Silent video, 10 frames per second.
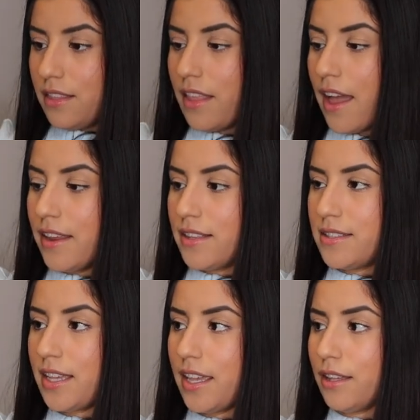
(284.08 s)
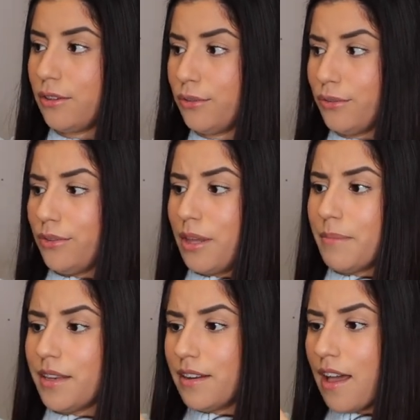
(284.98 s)
that it's a
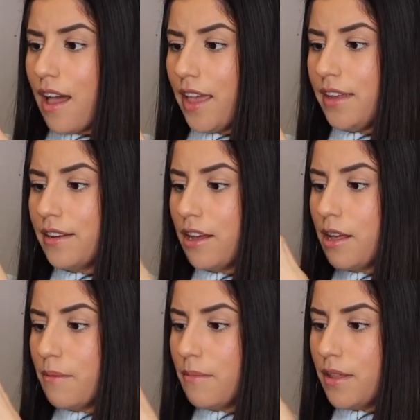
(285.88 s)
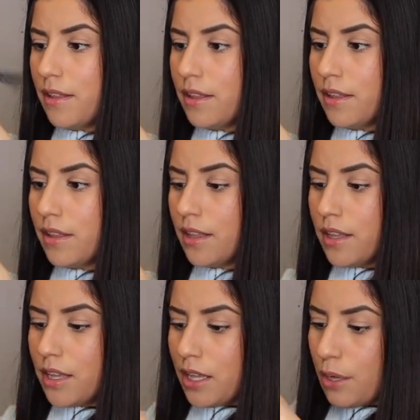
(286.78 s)
Lululemon item,
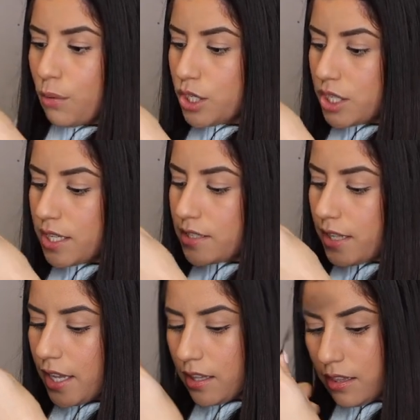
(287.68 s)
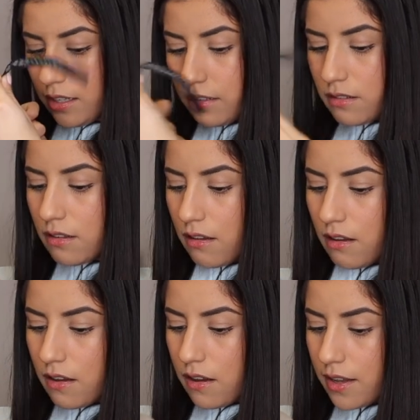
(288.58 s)
which is a little
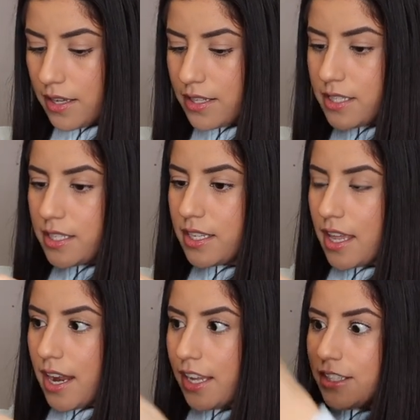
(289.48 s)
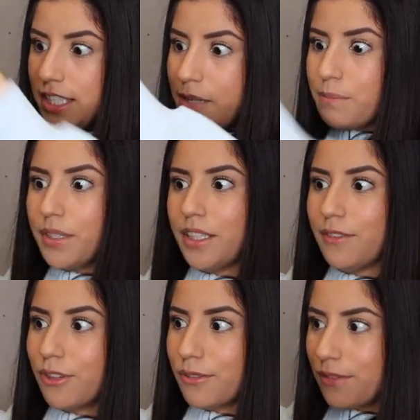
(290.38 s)
odd. And I didn't
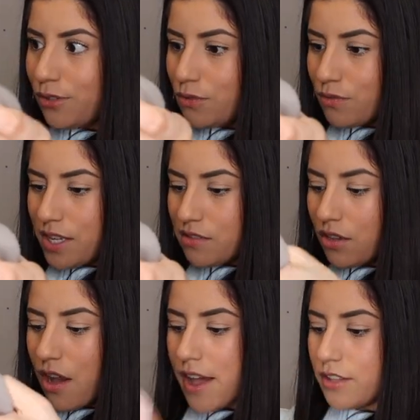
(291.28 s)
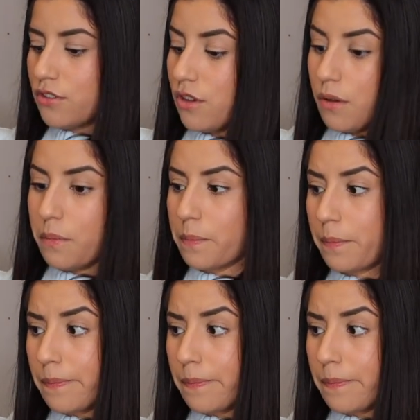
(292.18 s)
believe the reviews when I saw it, so